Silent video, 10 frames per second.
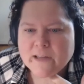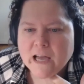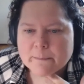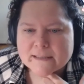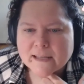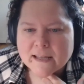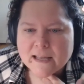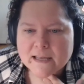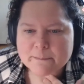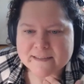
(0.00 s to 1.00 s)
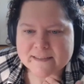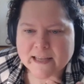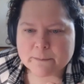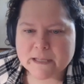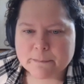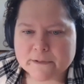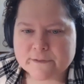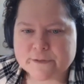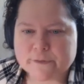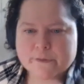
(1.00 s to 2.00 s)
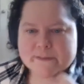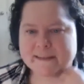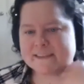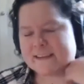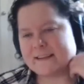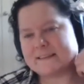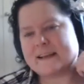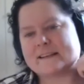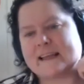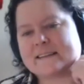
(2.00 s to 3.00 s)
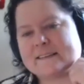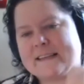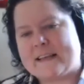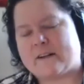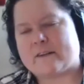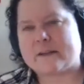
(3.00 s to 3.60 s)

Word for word: common mistake people do? Nis- neglect legal.